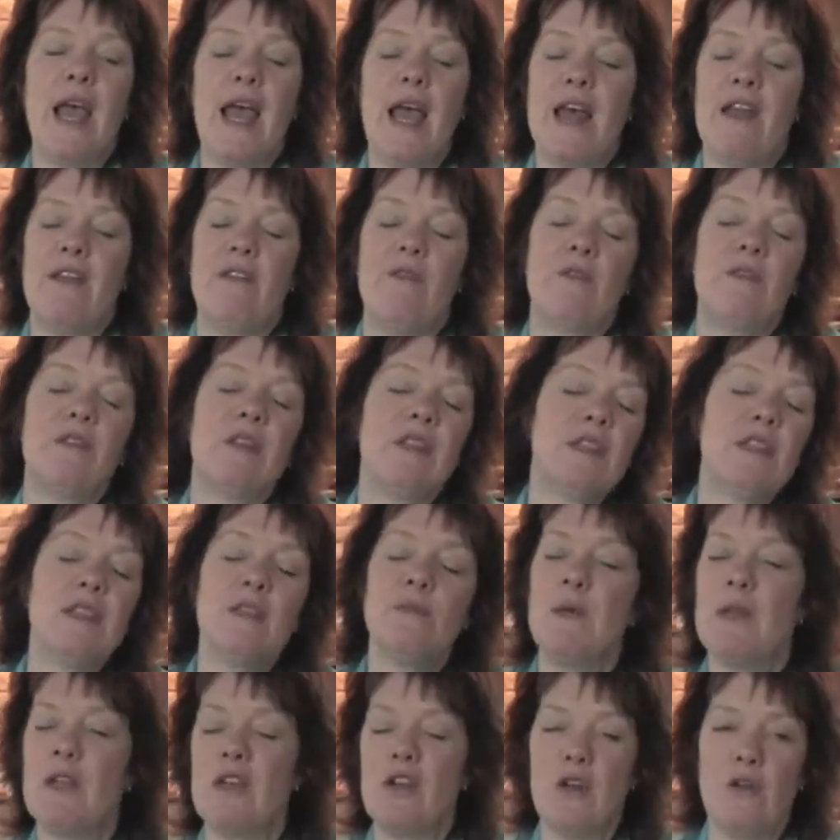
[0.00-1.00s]
And this
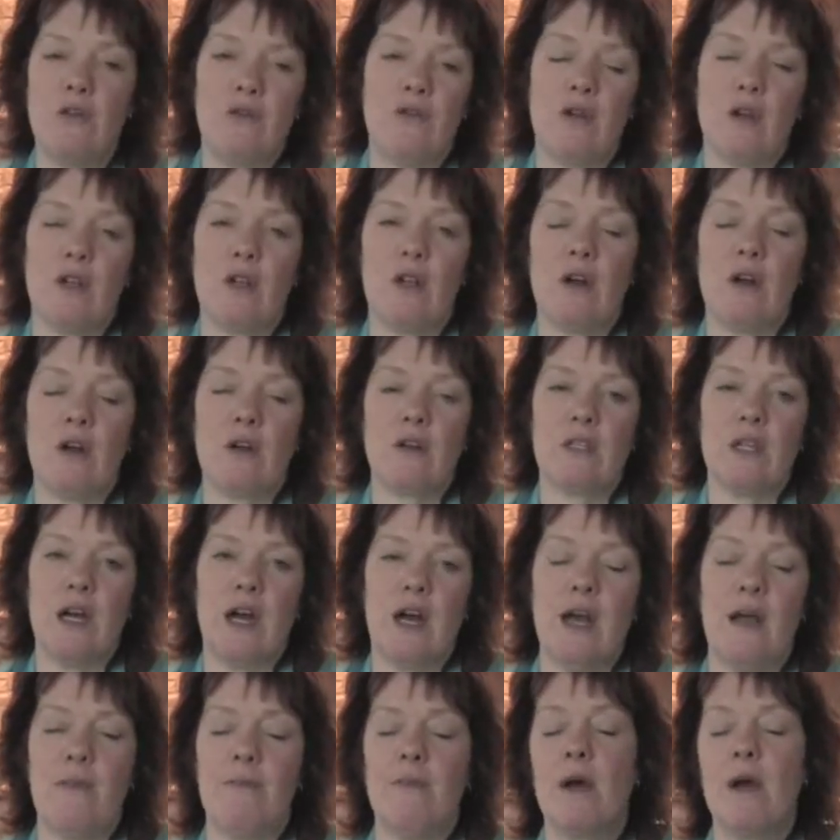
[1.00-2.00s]
has been known for a long
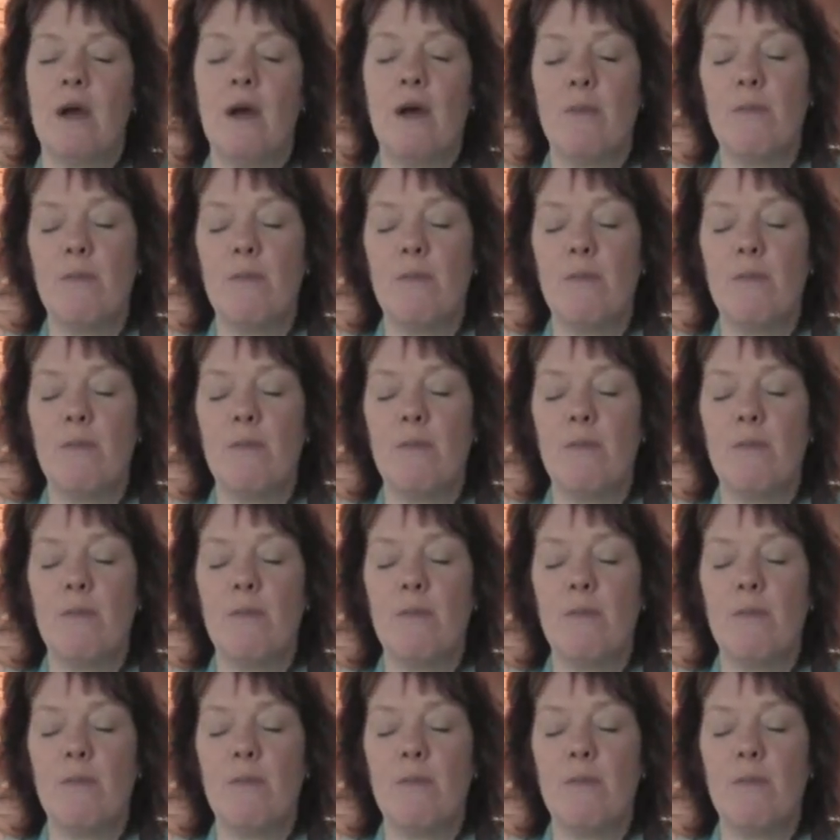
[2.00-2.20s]
time.